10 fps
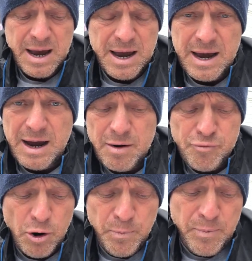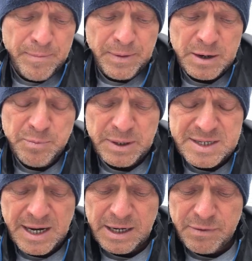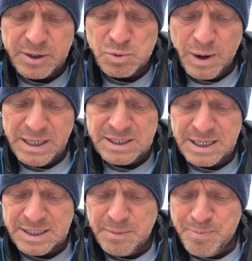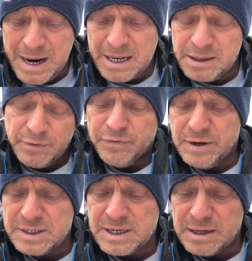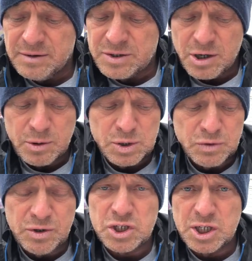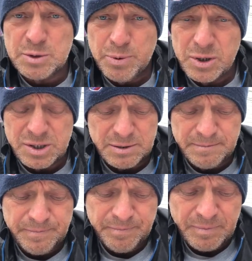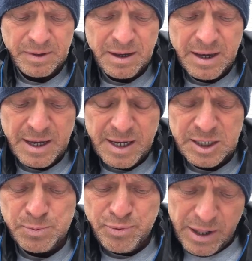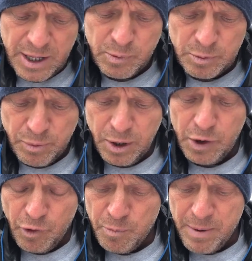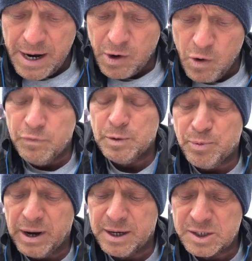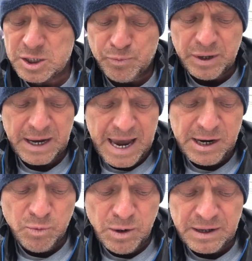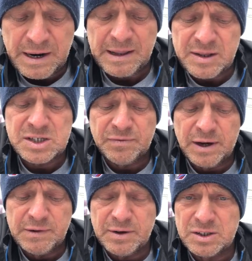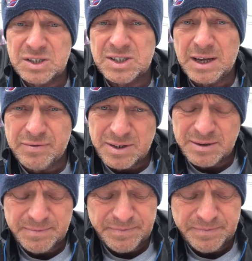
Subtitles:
A rope had been tied around his waist as he battled the fierce undertow to reach each person. His brother would pull the rope back over the breakers to bring Edward and another survivor to safety.